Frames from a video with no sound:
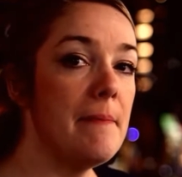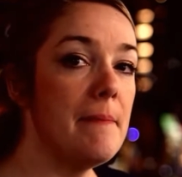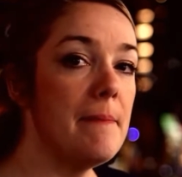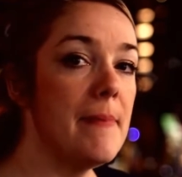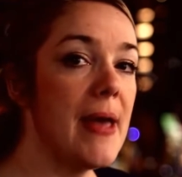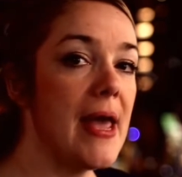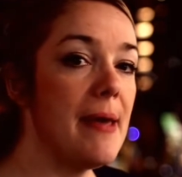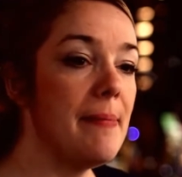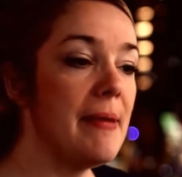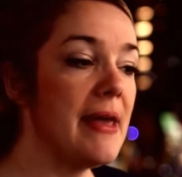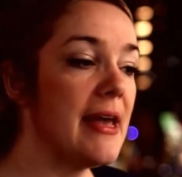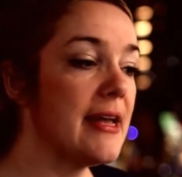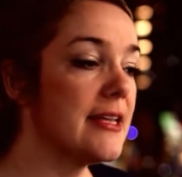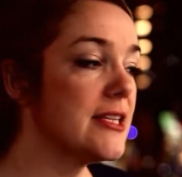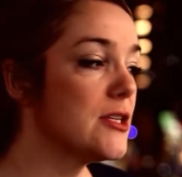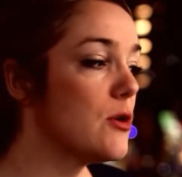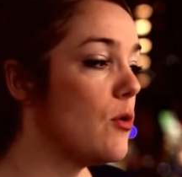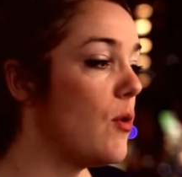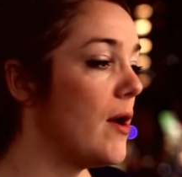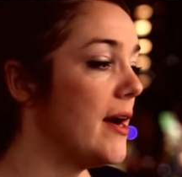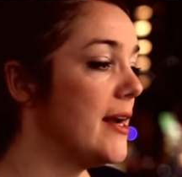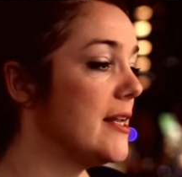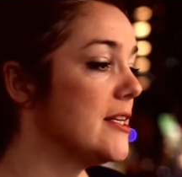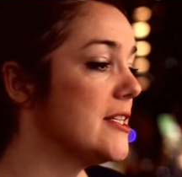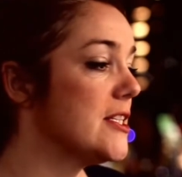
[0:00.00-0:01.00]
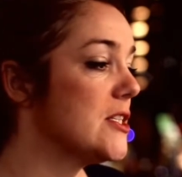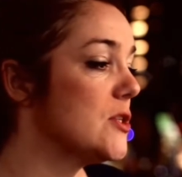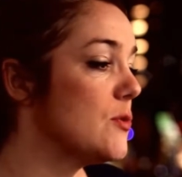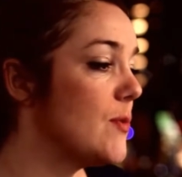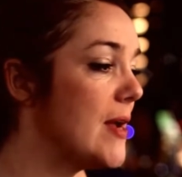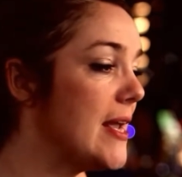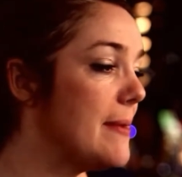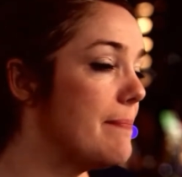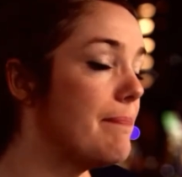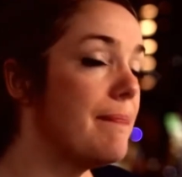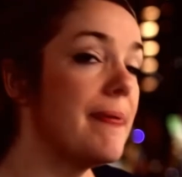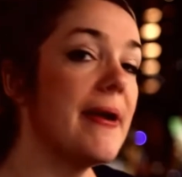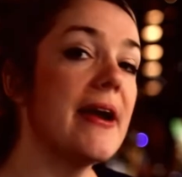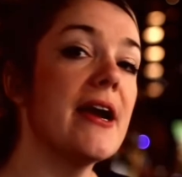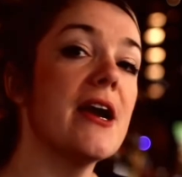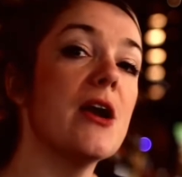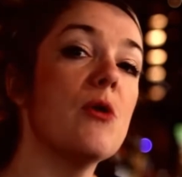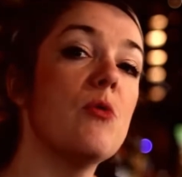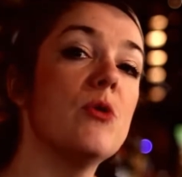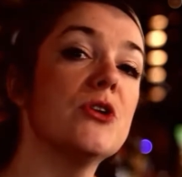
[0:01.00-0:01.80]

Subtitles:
Maybe it's quite a sweet beer,